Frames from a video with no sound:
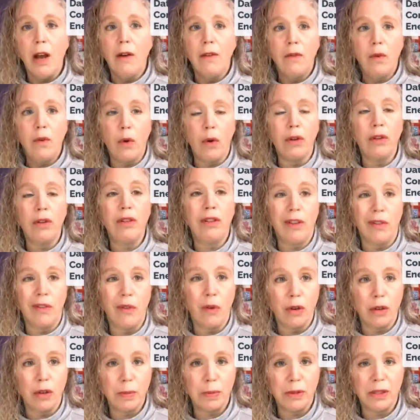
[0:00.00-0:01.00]
for
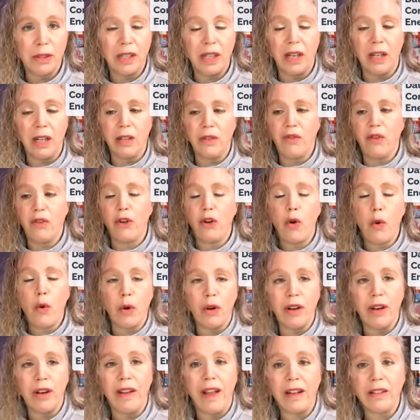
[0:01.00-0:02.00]
divorce proceedings, for
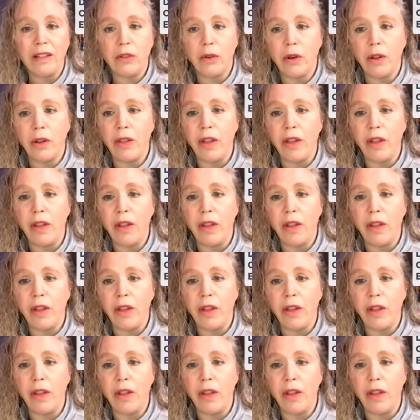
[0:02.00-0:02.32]
court and that sort